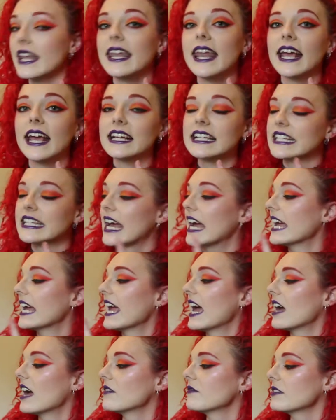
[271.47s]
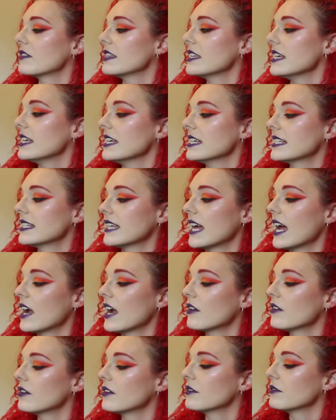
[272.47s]
Next, I have the
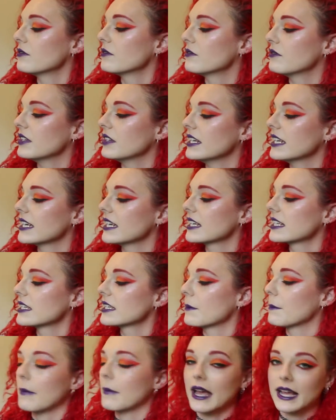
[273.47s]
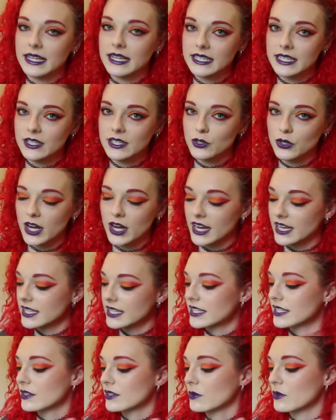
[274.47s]
Tara Phoenix maxi dress.
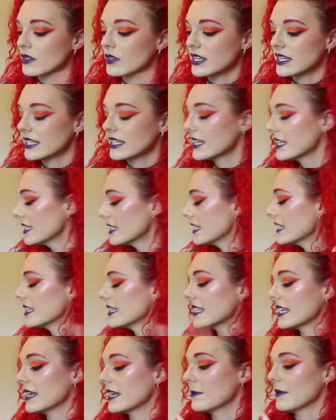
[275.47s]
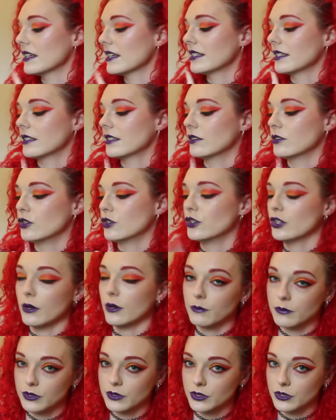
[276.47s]
So this is the same as the
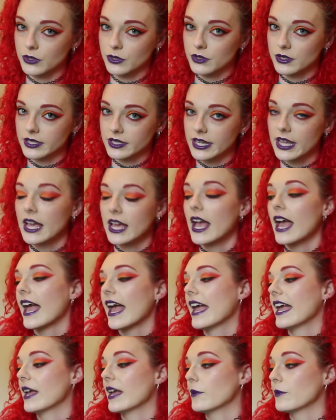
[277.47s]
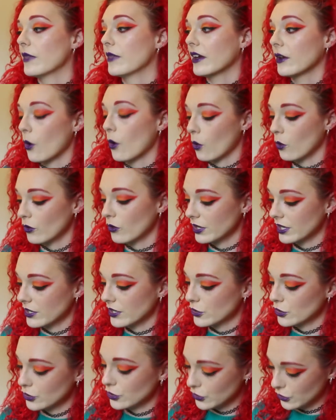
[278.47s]
jumpsuit that I already
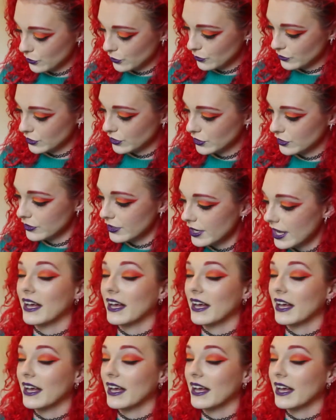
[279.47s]
showed you.